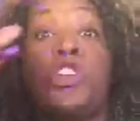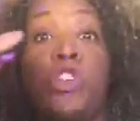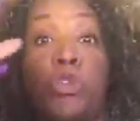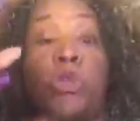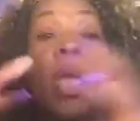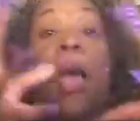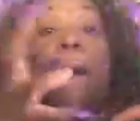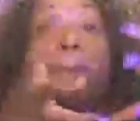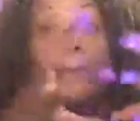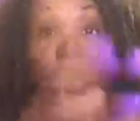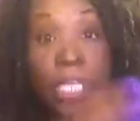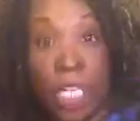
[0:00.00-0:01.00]
do
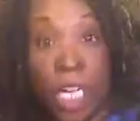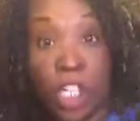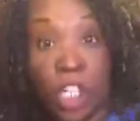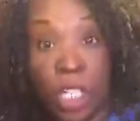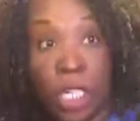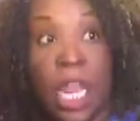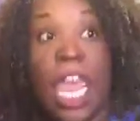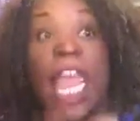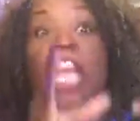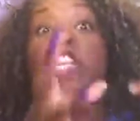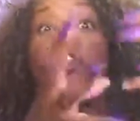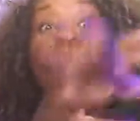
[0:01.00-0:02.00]
production
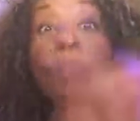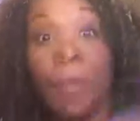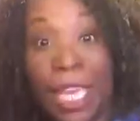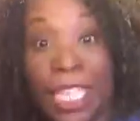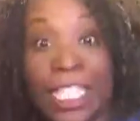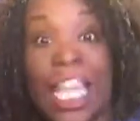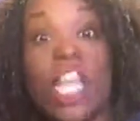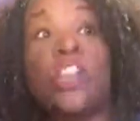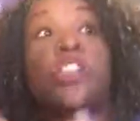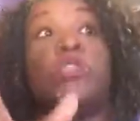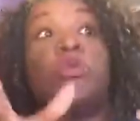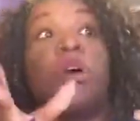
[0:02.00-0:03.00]
and do beats
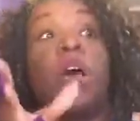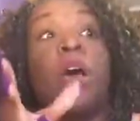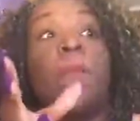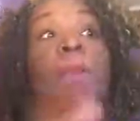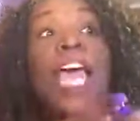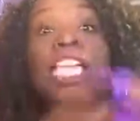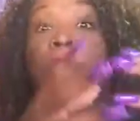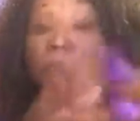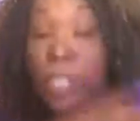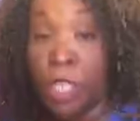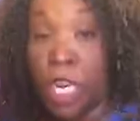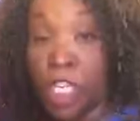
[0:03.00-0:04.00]
and do mass
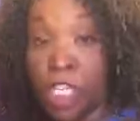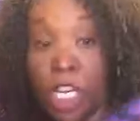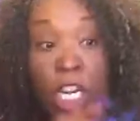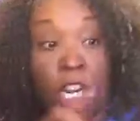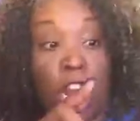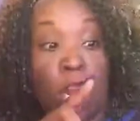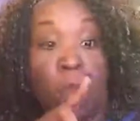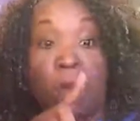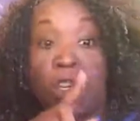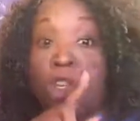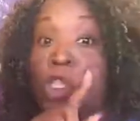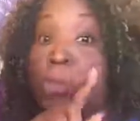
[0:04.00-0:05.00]
production and
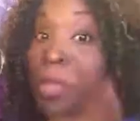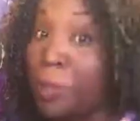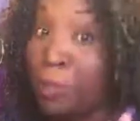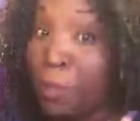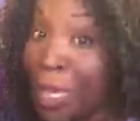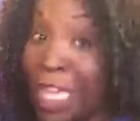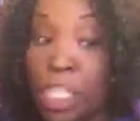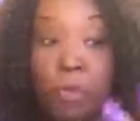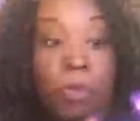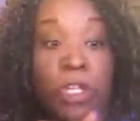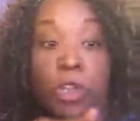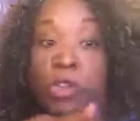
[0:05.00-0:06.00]
produce beats,
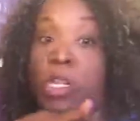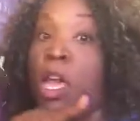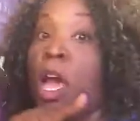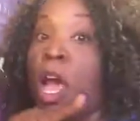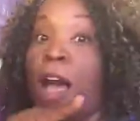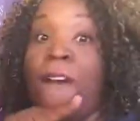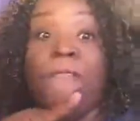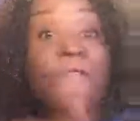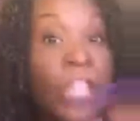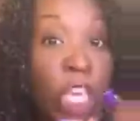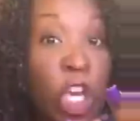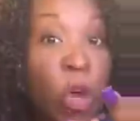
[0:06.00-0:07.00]
produce
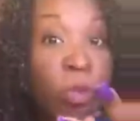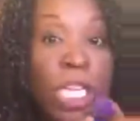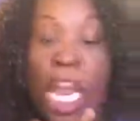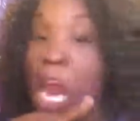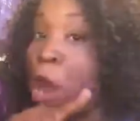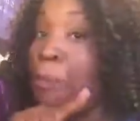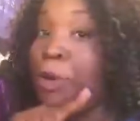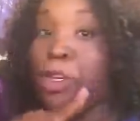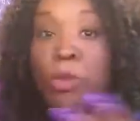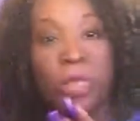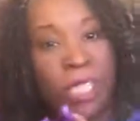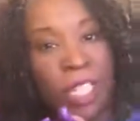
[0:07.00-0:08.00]
films and
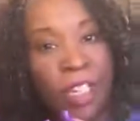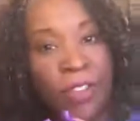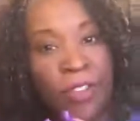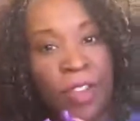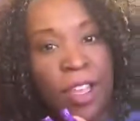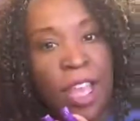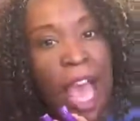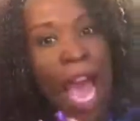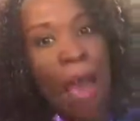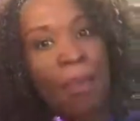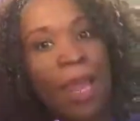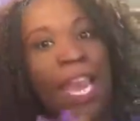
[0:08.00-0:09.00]
produce stuff.
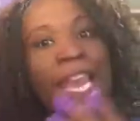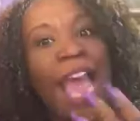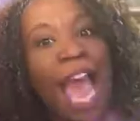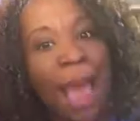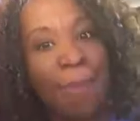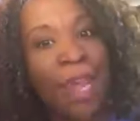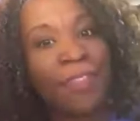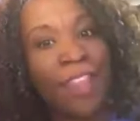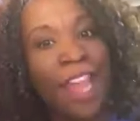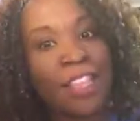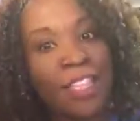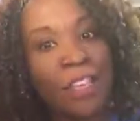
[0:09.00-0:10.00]
I'm like
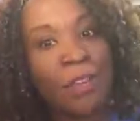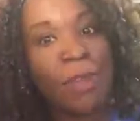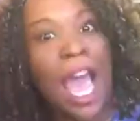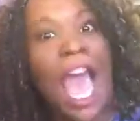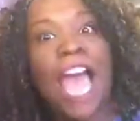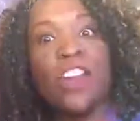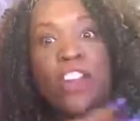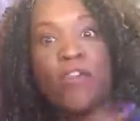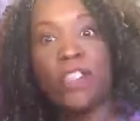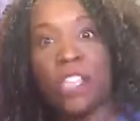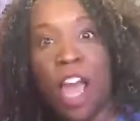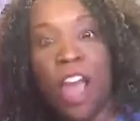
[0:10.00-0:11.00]
that too. I do
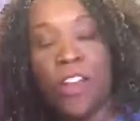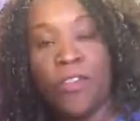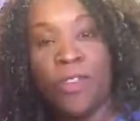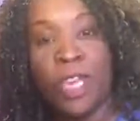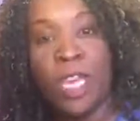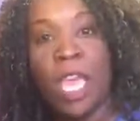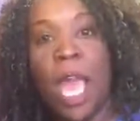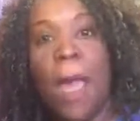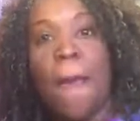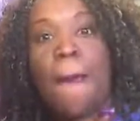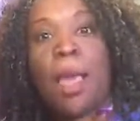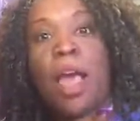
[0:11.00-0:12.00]
photography.
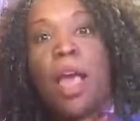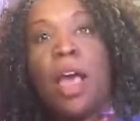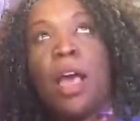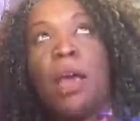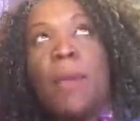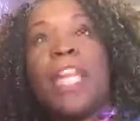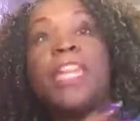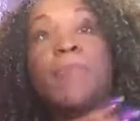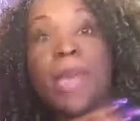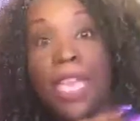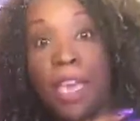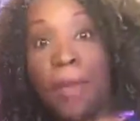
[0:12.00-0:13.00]
I
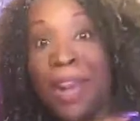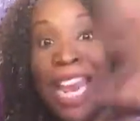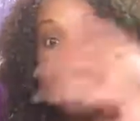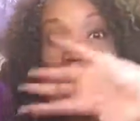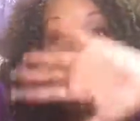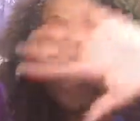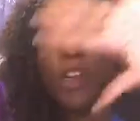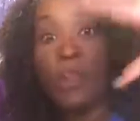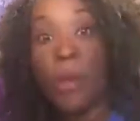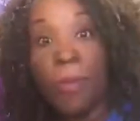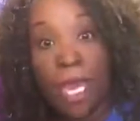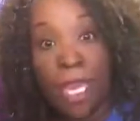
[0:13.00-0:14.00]
did makeup, but I stopped
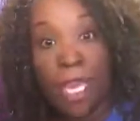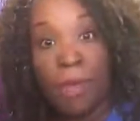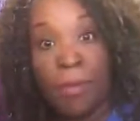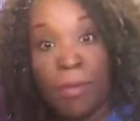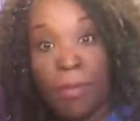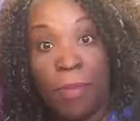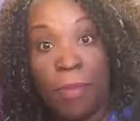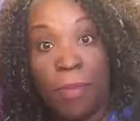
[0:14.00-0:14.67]
doing makeup.